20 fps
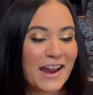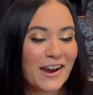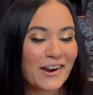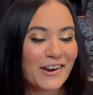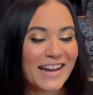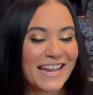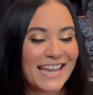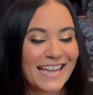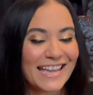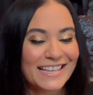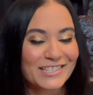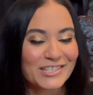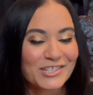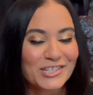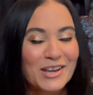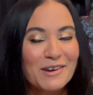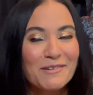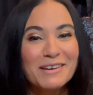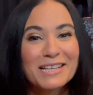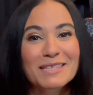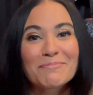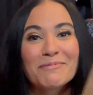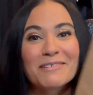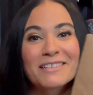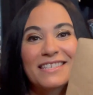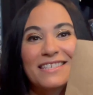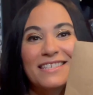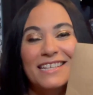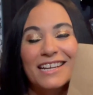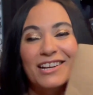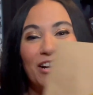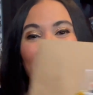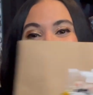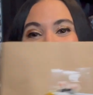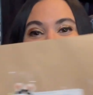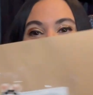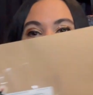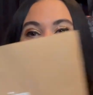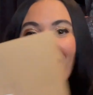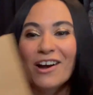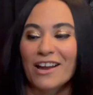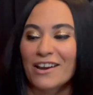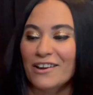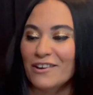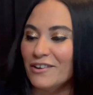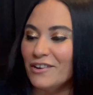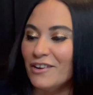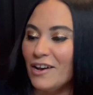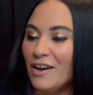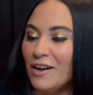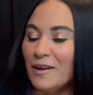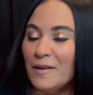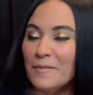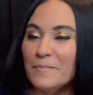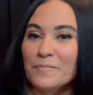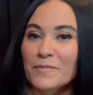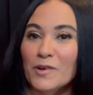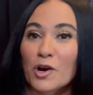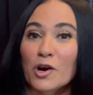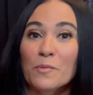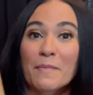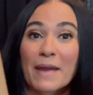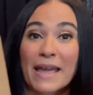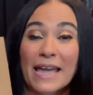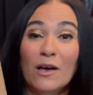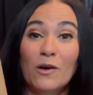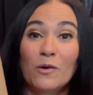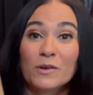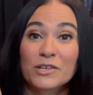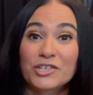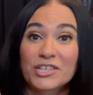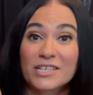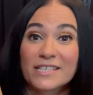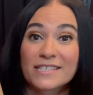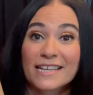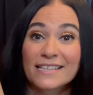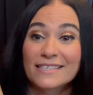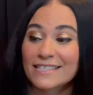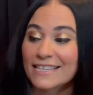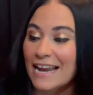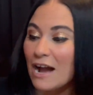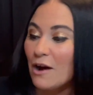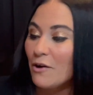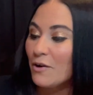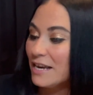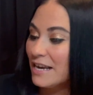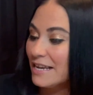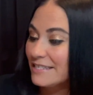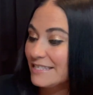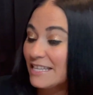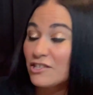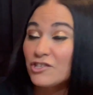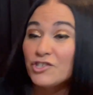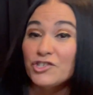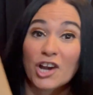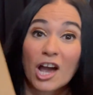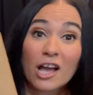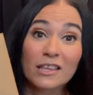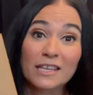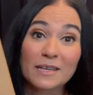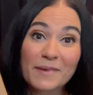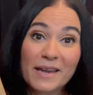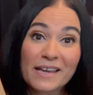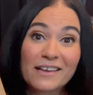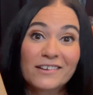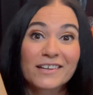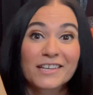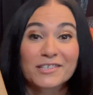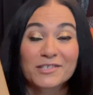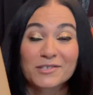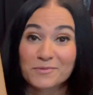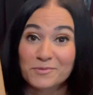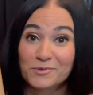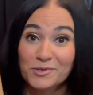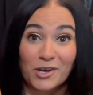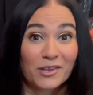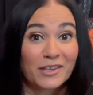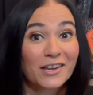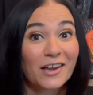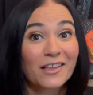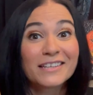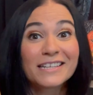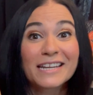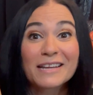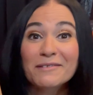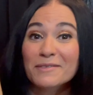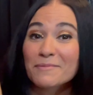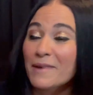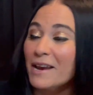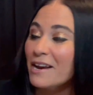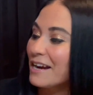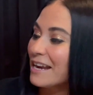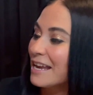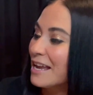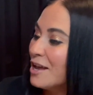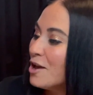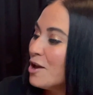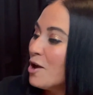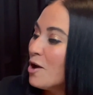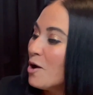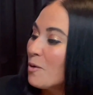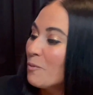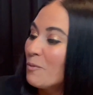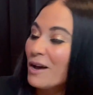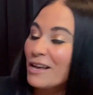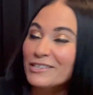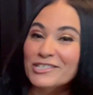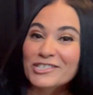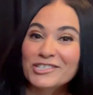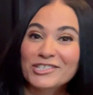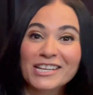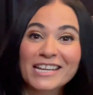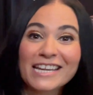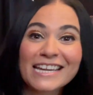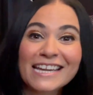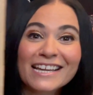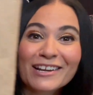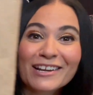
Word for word: Mary is she always puts stickers on um, her mail when she sends it out. And it says Jolly Mail because Jolly Holiday with Mary. Well, she